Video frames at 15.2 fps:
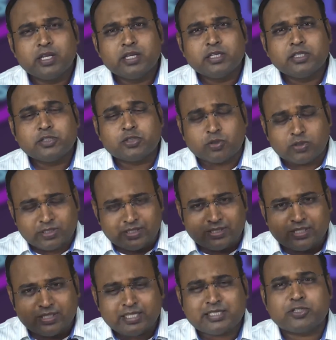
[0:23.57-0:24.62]
So
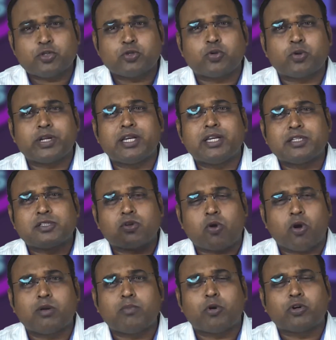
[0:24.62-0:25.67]
this tutorial is
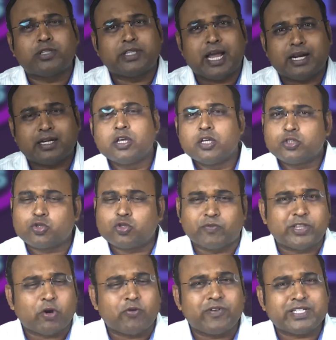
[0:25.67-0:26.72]
all about that. So
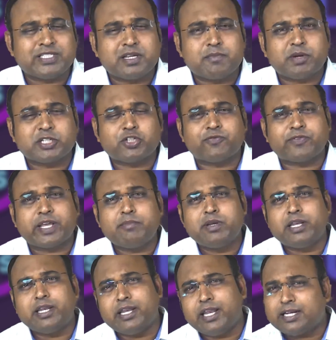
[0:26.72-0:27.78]
without wasting much of
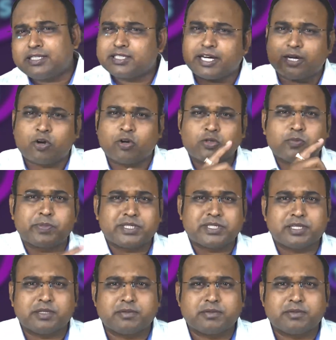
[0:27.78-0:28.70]
time, let's get onto the PC.